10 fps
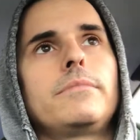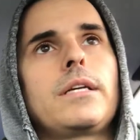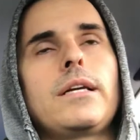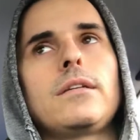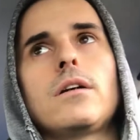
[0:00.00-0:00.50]

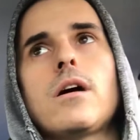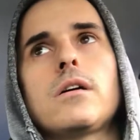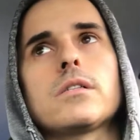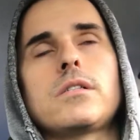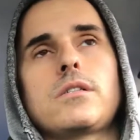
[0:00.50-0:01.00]
getting
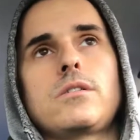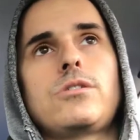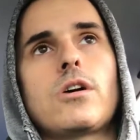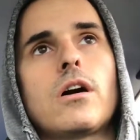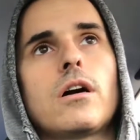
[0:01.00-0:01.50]
lost because it's
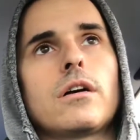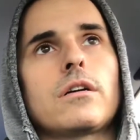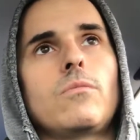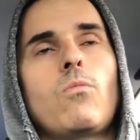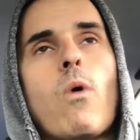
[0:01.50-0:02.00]
dark
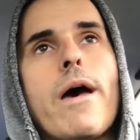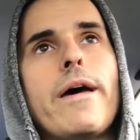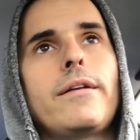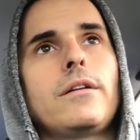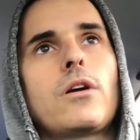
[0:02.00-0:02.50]
and
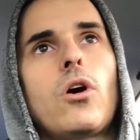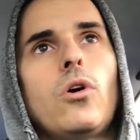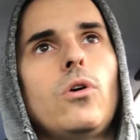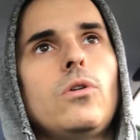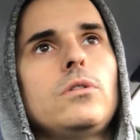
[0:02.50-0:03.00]
wet and
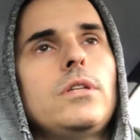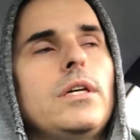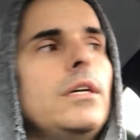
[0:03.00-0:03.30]
cold.